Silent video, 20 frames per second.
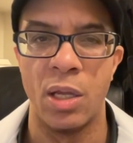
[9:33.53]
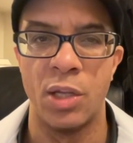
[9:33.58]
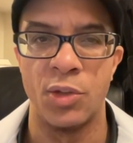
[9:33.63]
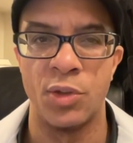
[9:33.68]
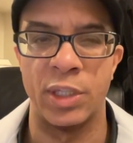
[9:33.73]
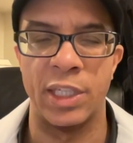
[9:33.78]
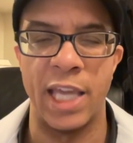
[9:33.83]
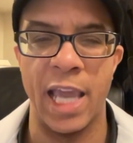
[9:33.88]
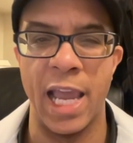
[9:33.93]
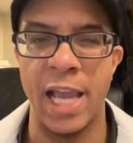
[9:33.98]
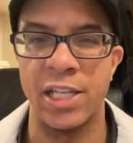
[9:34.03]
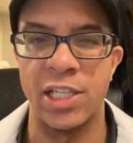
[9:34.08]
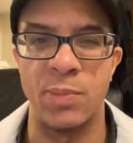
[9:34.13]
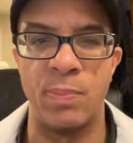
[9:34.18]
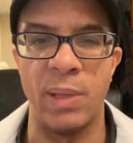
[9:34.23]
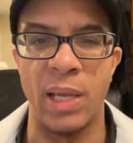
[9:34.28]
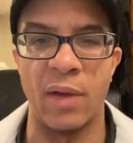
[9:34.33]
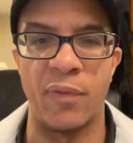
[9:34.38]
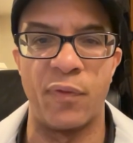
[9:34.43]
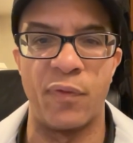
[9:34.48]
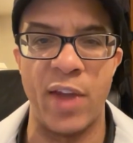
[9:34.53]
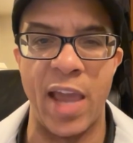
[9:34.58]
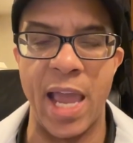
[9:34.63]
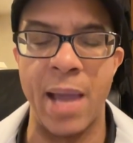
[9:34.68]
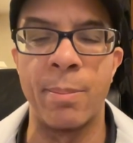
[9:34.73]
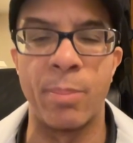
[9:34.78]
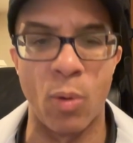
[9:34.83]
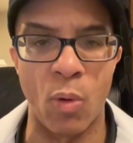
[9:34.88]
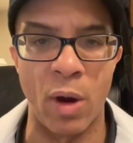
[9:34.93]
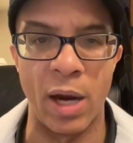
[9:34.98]
you can't just be a
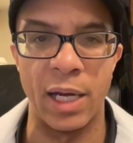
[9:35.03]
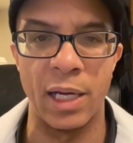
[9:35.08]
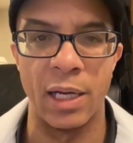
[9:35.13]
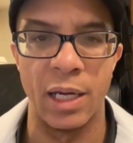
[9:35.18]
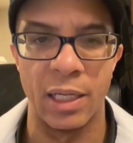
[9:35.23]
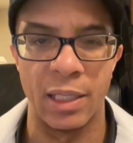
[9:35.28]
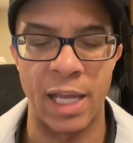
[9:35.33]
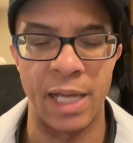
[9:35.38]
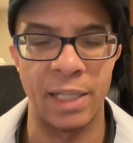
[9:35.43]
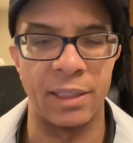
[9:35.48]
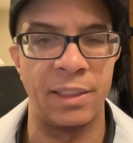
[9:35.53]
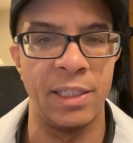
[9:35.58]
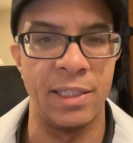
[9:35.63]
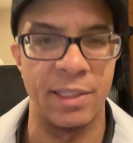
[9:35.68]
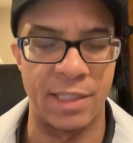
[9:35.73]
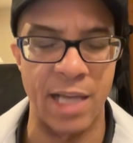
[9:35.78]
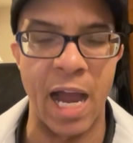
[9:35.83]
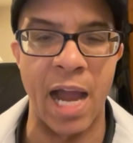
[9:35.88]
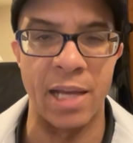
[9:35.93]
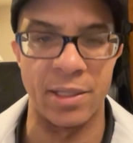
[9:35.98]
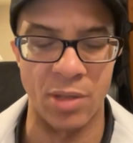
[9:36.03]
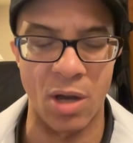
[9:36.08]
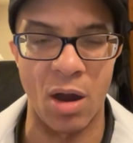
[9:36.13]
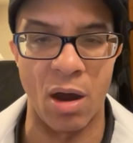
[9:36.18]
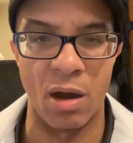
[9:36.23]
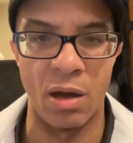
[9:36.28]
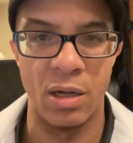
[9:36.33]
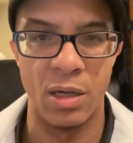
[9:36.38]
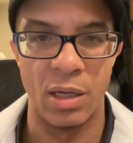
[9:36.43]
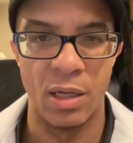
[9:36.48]
fanboy like these guys
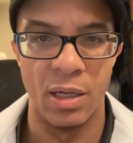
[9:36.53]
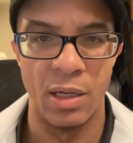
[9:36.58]
are